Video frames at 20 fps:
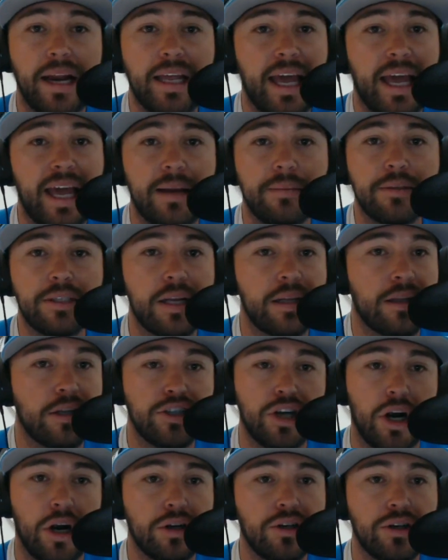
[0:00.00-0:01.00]
of games that the
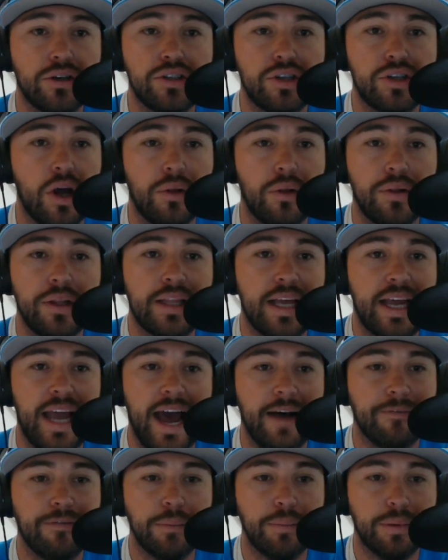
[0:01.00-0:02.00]
Chargers know that they
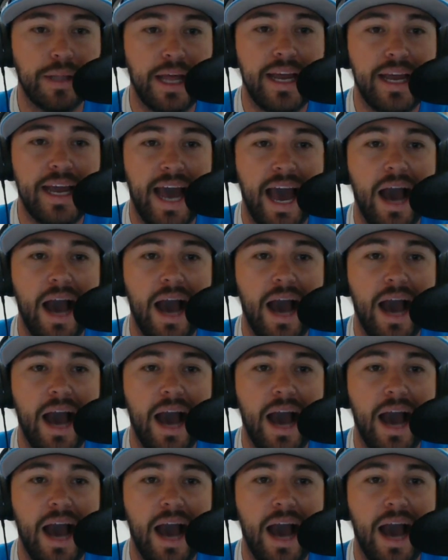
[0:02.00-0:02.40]
have to play.